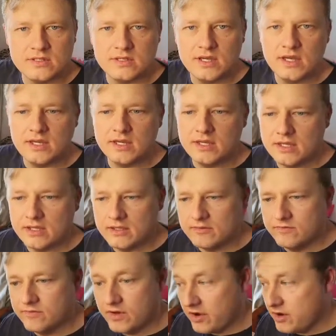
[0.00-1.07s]
a
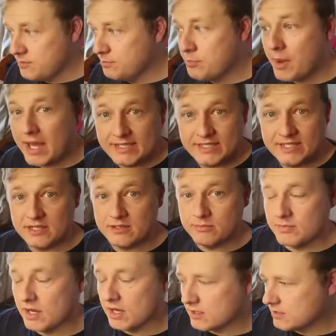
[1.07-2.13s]
very basic
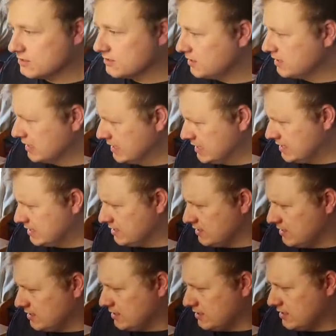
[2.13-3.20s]
mug.
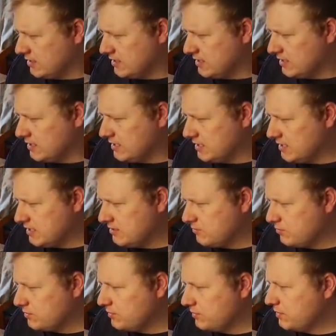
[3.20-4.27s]

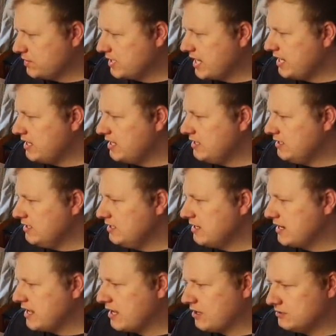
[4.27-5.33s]
What we want to add in
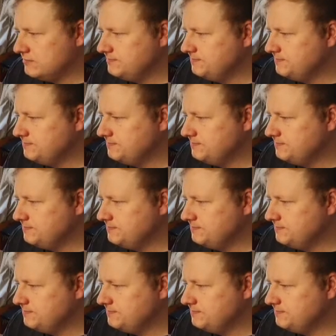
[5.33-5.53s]
now